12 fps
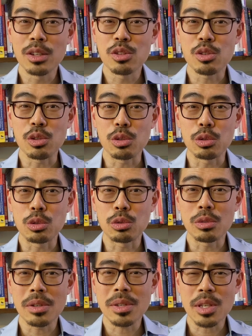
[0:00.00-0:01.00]

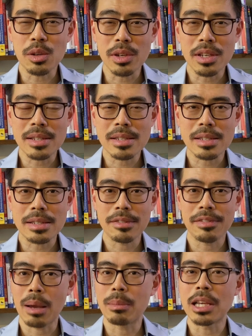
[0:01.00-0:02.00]
to serious
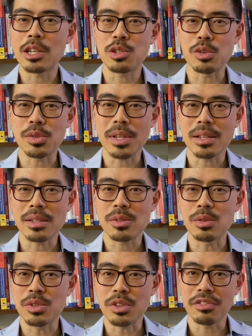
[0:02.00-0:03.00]
family issues that
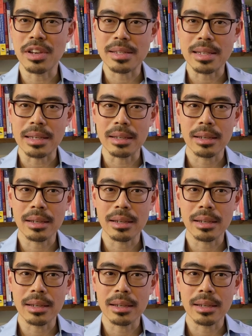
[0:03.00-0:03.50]
students are facing.